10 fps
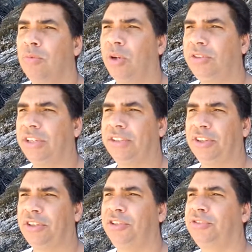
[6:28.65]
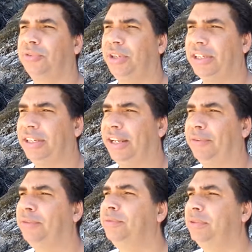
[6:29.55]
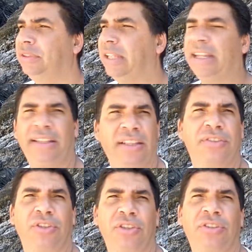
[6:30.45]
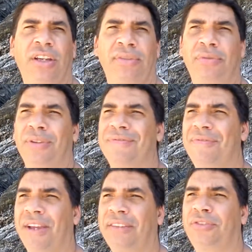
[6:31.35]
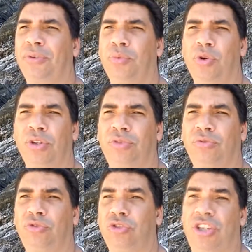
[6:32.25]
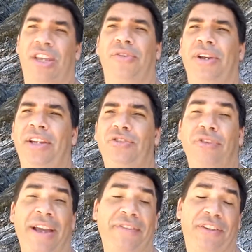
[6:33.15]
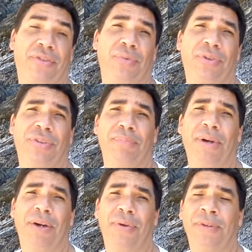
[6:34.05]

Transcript: Once you get to the Costa Rican level, then I think it's a good time to invest towards generating traffic towards Empower.